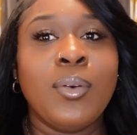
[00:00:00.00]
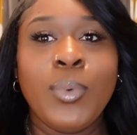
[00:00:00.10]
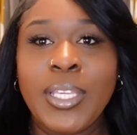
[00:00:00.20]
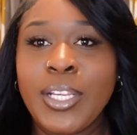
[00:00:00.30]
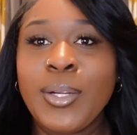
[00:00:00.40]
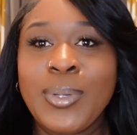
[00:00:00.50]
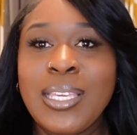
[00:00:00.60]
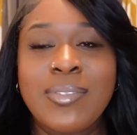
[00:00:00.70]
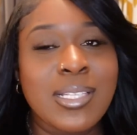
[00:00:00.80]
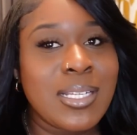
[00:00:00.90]
when your
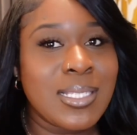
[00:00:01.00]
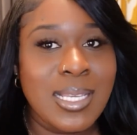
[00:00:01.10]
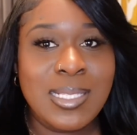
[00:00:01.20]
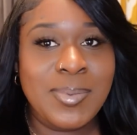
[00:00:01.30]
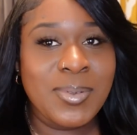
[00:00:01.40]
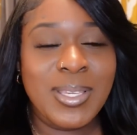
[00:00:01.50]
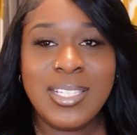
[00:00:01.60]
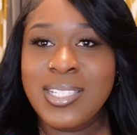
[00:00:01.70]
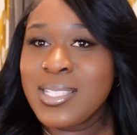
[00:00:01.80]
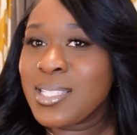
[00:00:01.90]
weave is undetectable, it
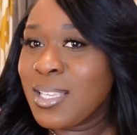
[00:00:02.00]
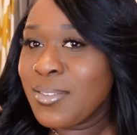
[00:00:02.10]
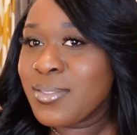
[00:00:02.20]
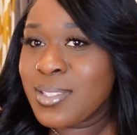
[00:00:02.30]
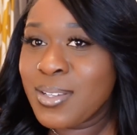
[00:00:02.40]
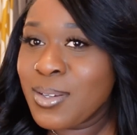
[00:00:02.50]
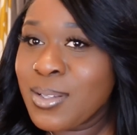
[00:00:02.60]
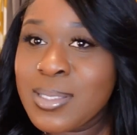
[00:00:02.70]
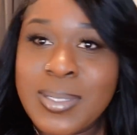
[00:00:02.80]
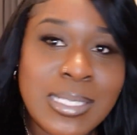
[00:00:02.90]
just gives the
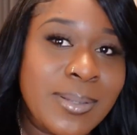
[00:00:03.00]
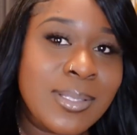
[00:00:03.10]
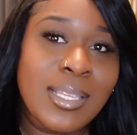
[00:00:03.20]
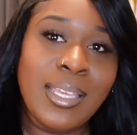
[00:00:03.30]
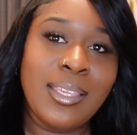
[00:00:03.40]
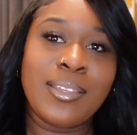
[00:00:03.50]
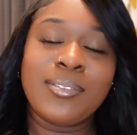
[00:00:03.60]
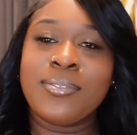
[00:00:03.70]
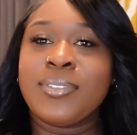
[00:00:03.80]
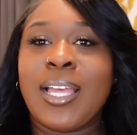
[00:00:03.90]
girls what it's supposed to give.
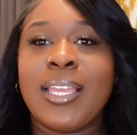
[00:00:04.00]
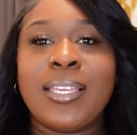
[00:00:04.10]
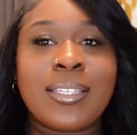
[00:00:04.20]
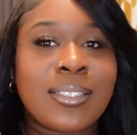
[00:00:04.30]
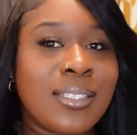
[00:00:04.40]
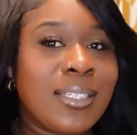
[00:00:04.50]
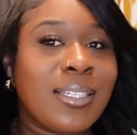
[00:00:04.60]
Like,